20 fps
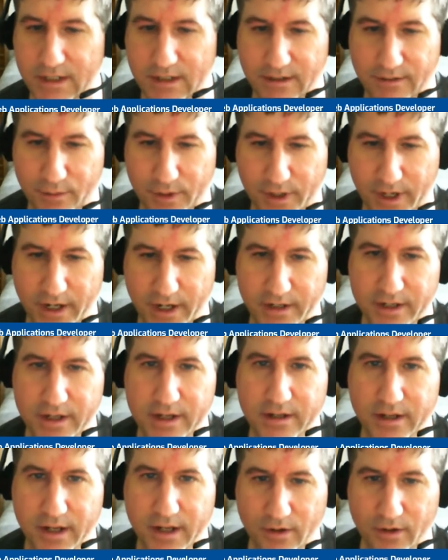of what I
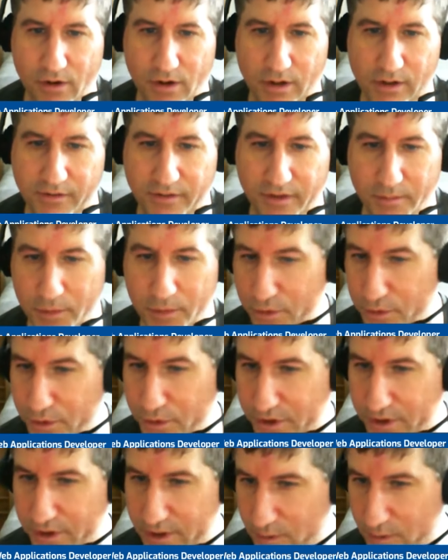need, and all of the
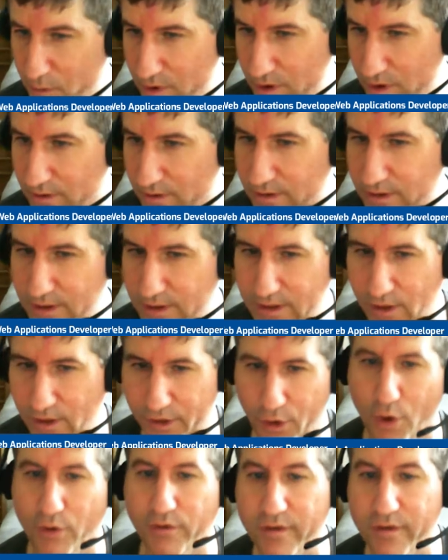minutia as well.
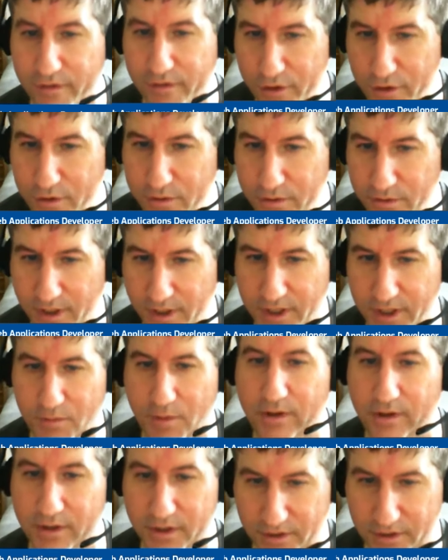An overview as
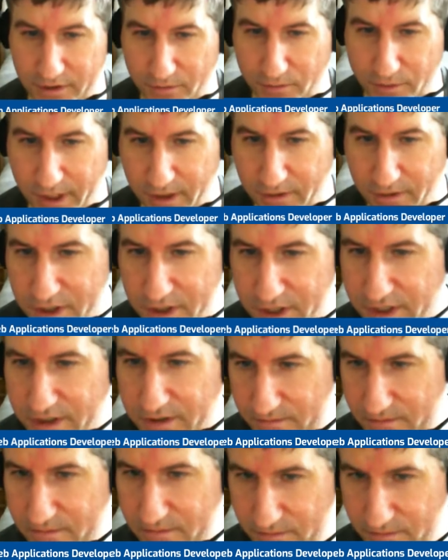well as the rigorous
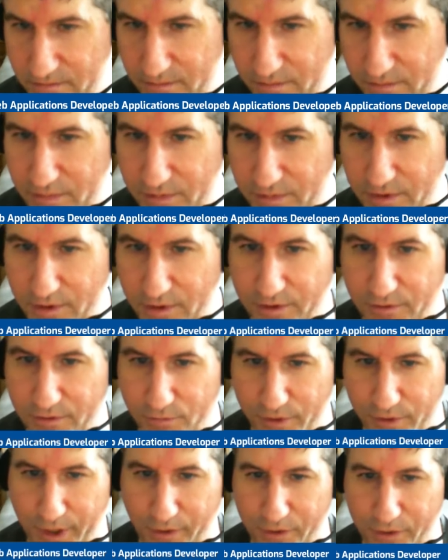
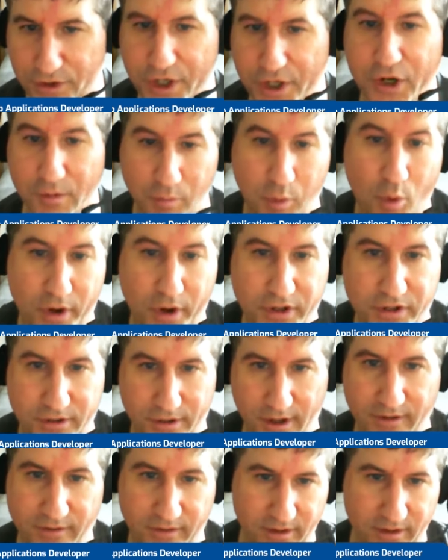inner points
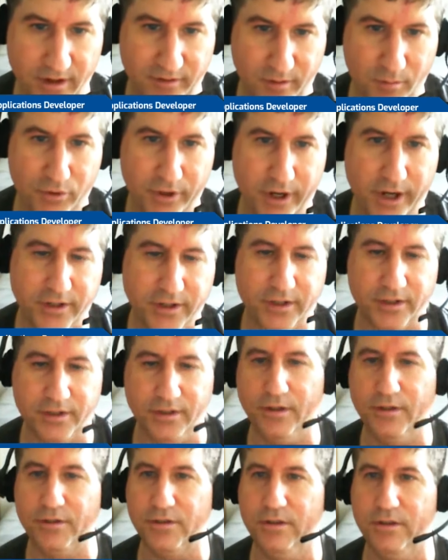of a project.
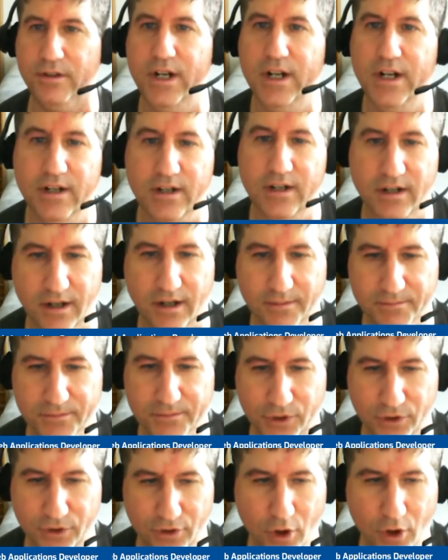
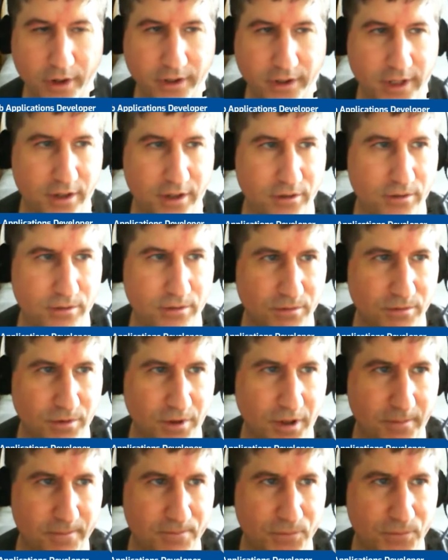So knowing that
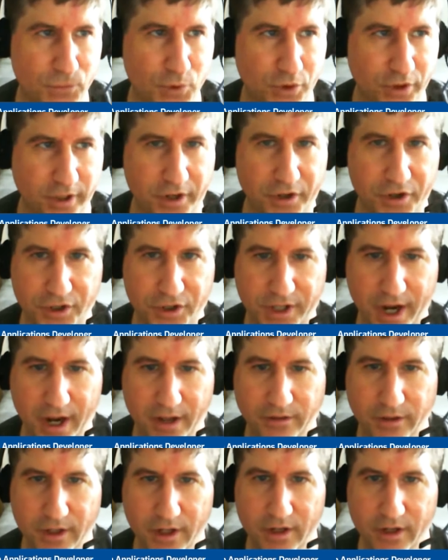you can
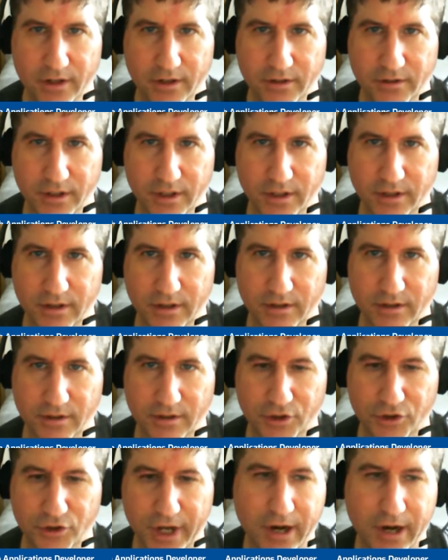understand the
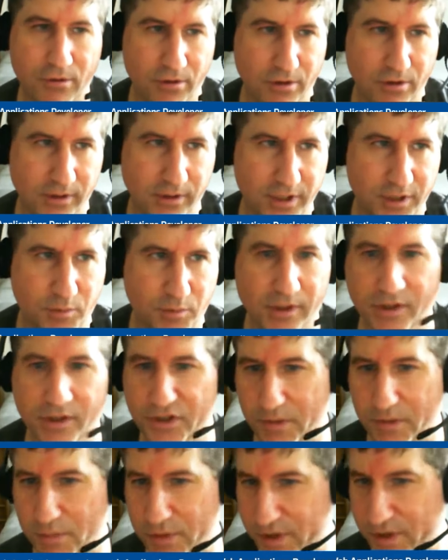general as well
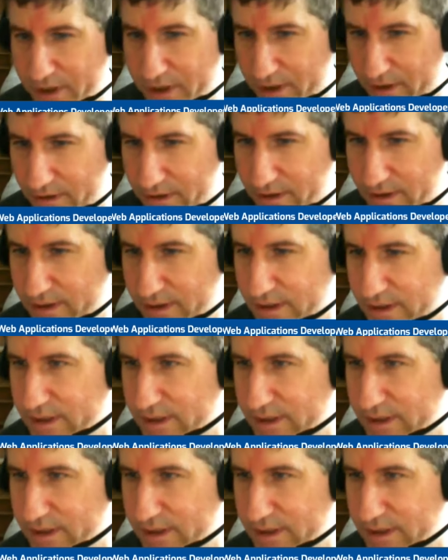as the particular